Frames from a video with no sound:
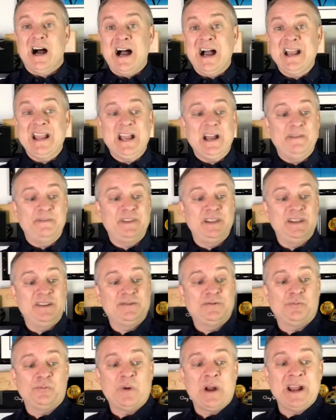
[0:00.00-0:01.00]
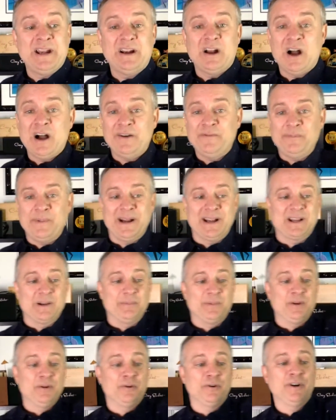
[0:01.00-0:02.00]
I have these right off my
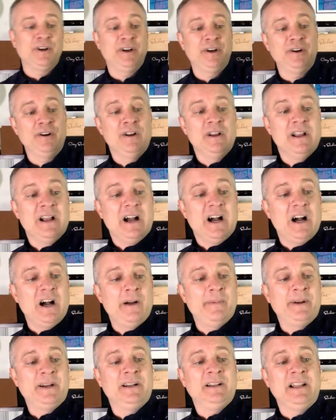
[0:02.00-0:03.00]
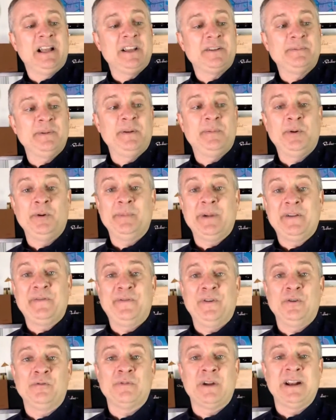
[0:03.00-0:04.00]
computer here, and it allows me to put my
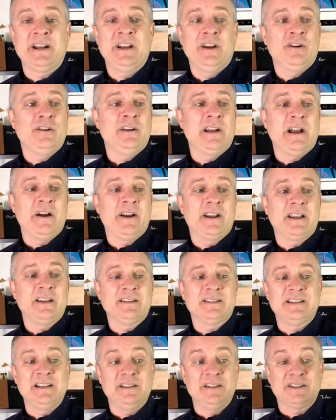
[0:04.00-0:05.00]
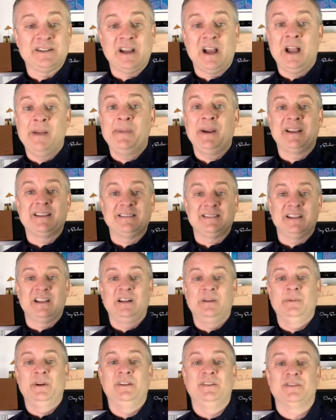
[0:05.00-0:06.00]
phone right here. And now I can see the time. I can see
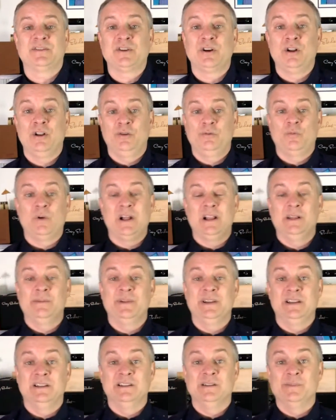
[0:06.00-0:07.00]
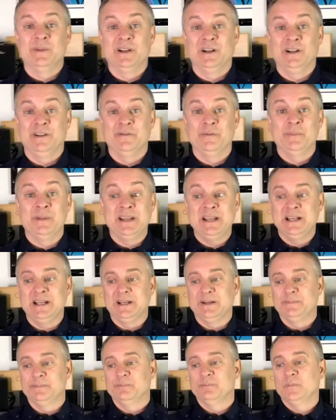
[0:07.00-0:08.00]
anybody that's calling while I'm in the middle of a
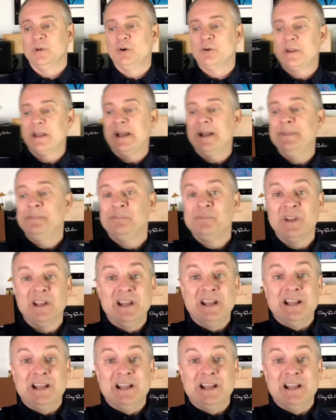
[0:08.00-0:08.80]
meeting. Okay.